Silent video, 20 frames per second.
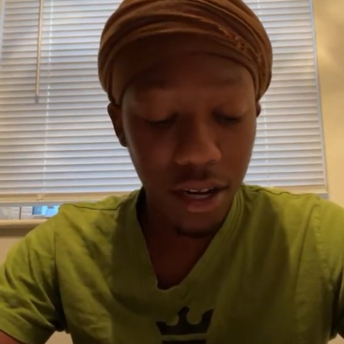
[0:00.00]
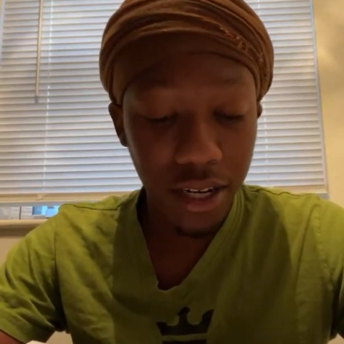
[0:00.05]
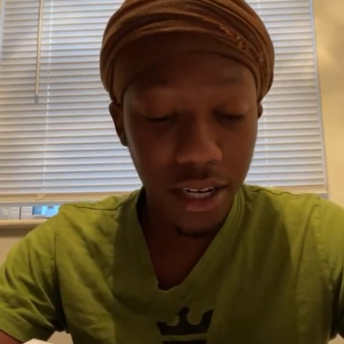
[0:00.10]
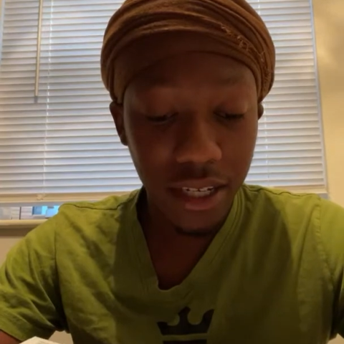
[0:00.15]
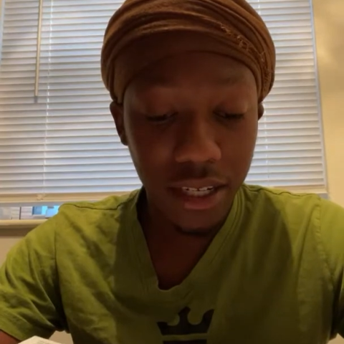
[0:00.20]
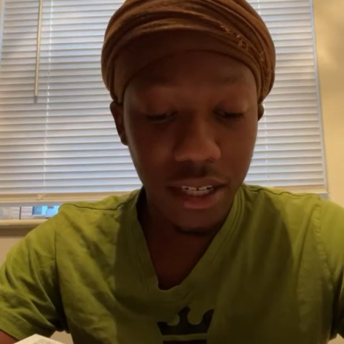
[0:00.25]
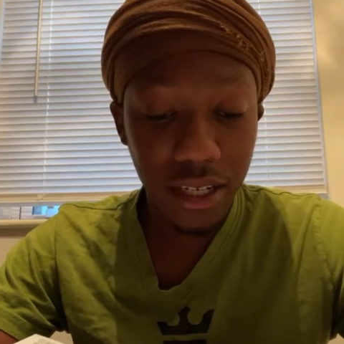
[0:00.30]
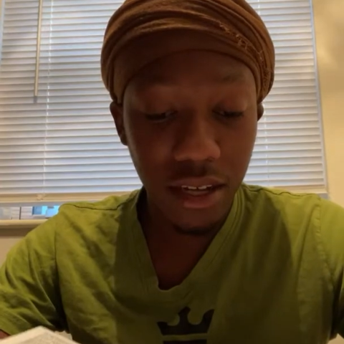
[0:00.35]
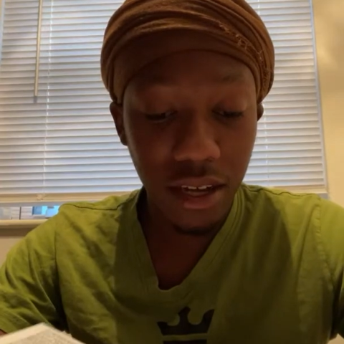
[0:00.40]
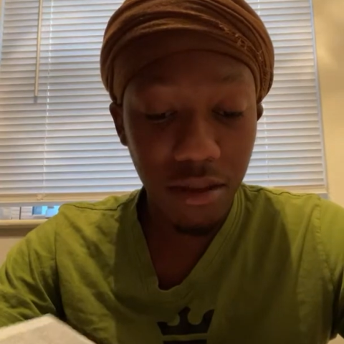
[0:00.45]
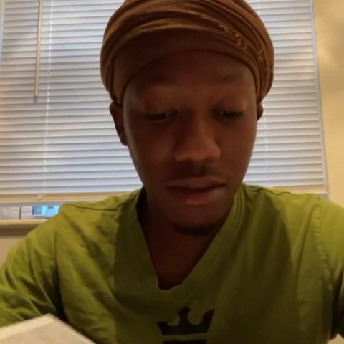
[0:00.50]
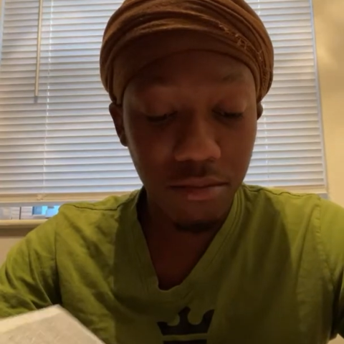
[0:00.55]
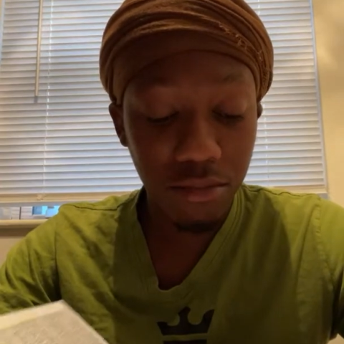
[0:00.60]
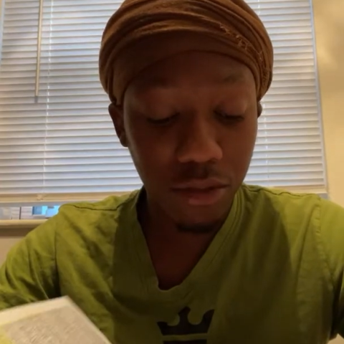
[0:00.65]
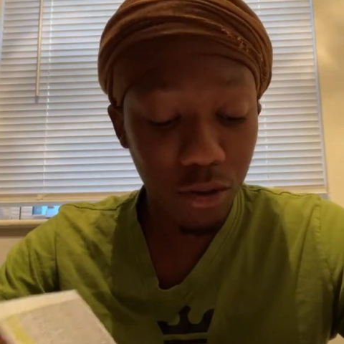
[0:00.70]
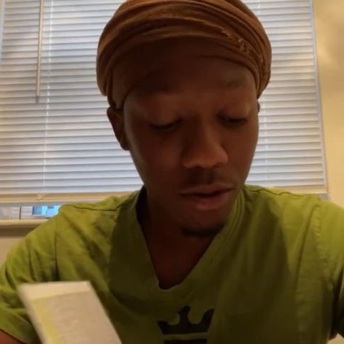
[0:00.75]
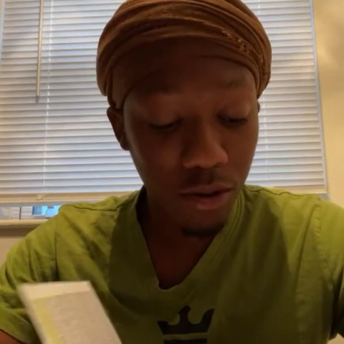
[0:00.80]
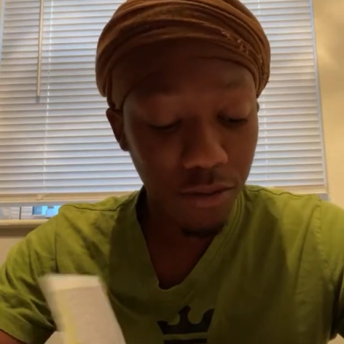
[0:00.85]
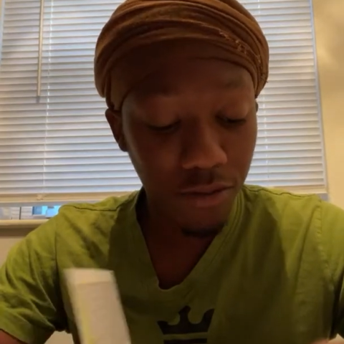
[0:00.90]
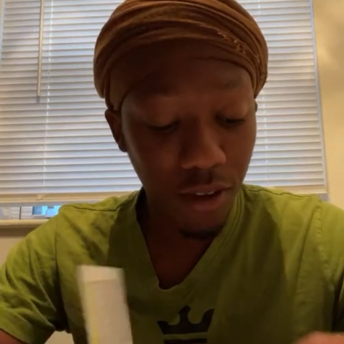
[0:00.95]
This is
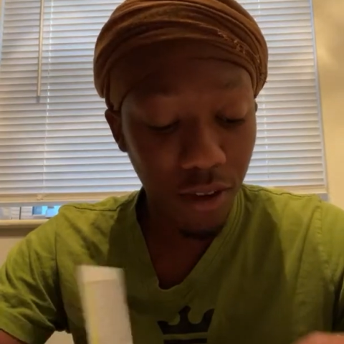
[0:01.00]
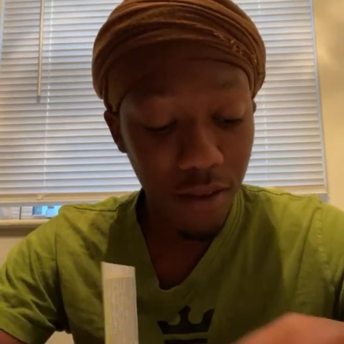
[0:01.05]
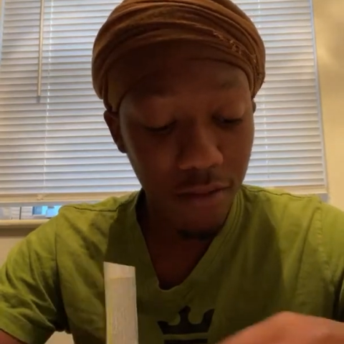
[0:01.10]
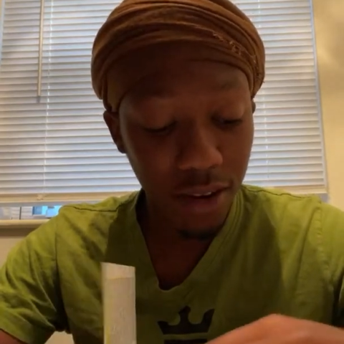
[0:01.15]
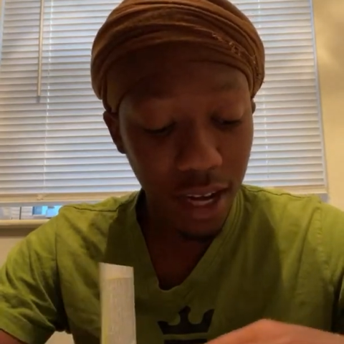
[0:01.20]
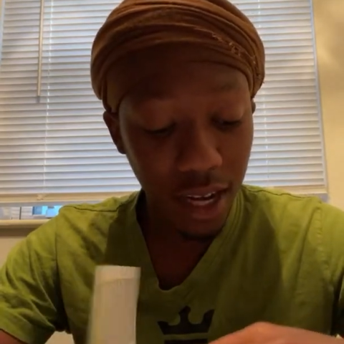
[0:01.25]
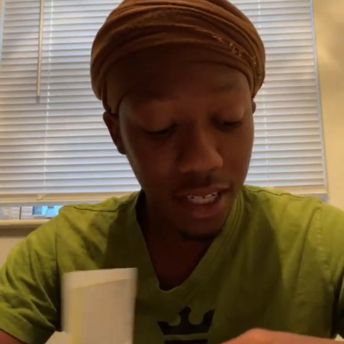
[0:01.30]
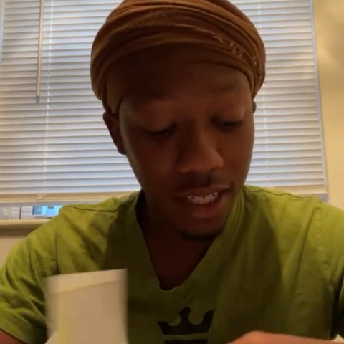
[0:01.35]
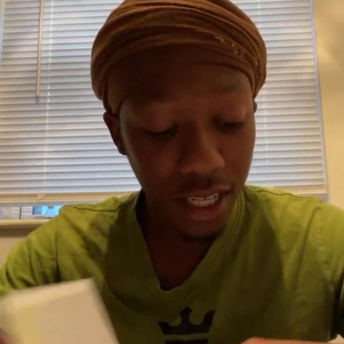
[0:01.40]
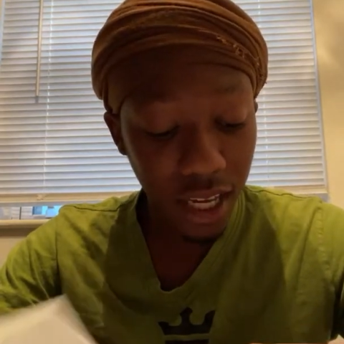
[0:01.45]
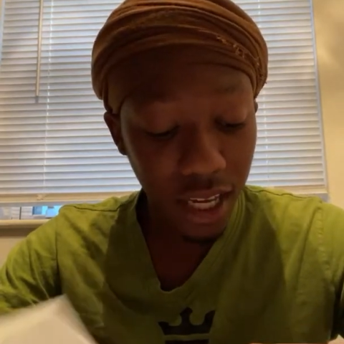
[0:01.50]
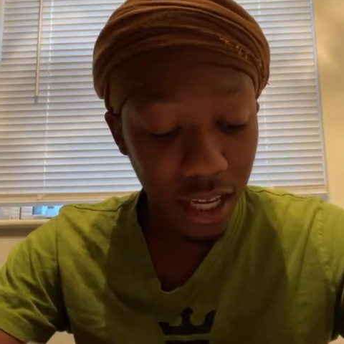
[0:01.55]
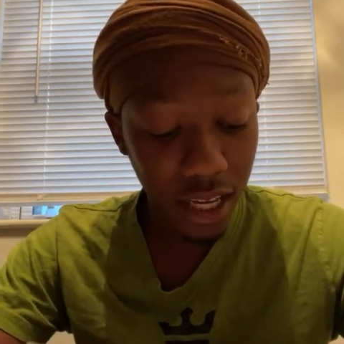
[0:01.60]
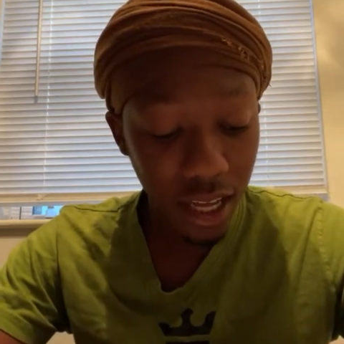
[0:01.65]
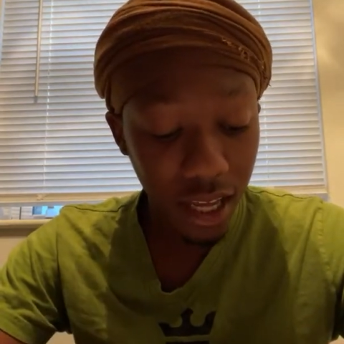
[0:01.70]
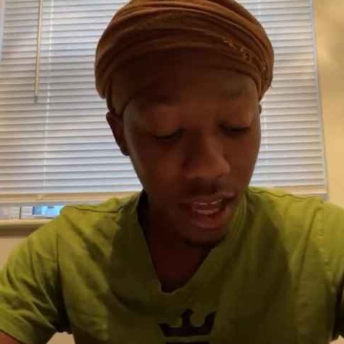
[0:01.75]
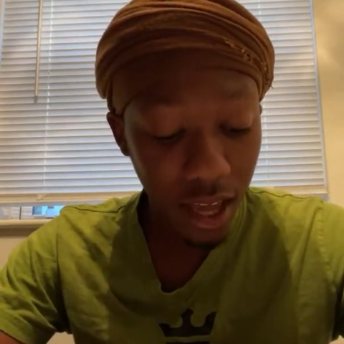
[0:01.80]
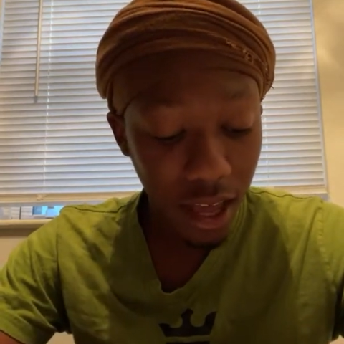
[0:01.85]
Judah 5 and 19.